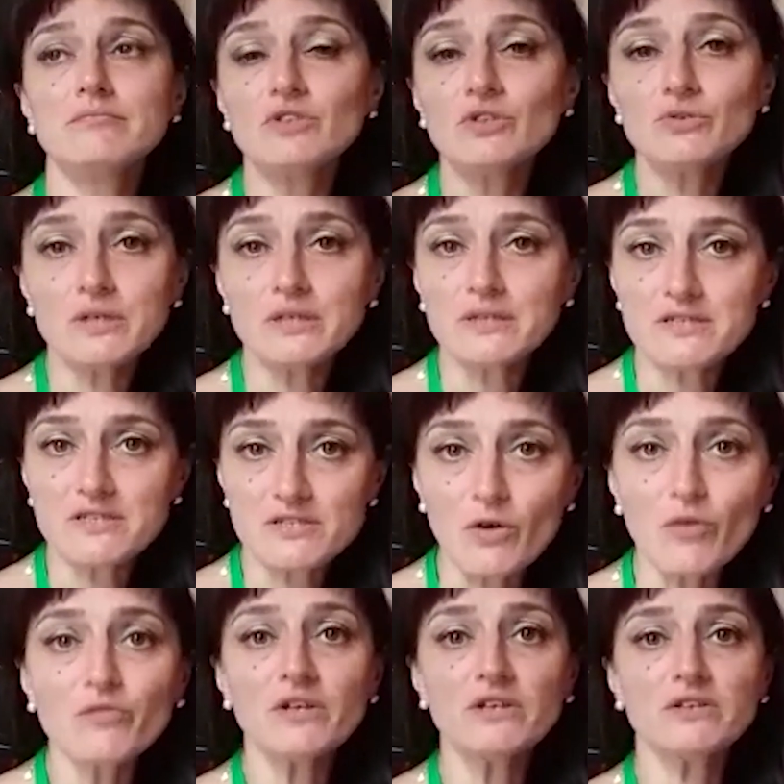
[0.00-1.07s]
during the
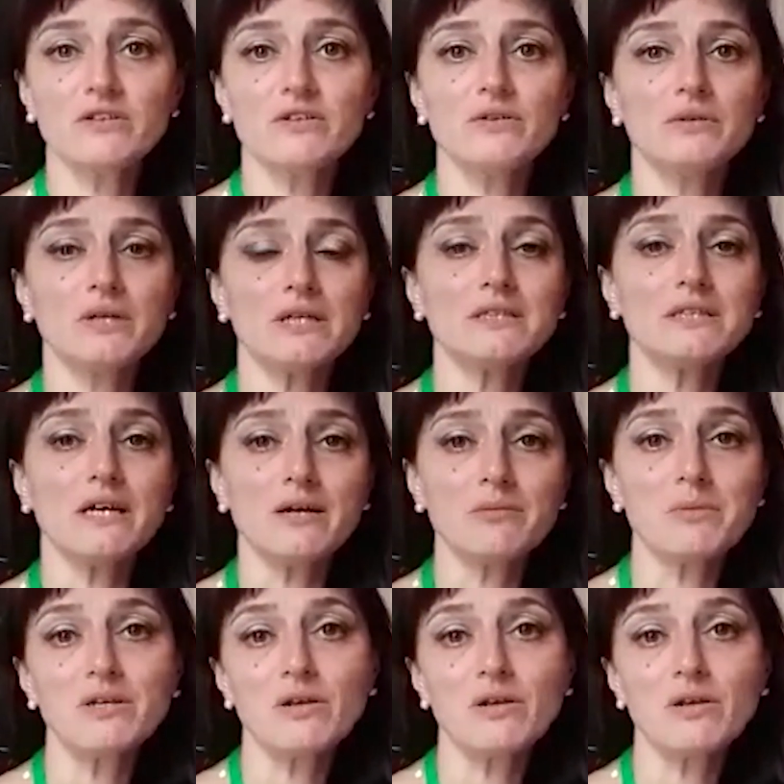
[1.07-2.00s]
Soviet Union time,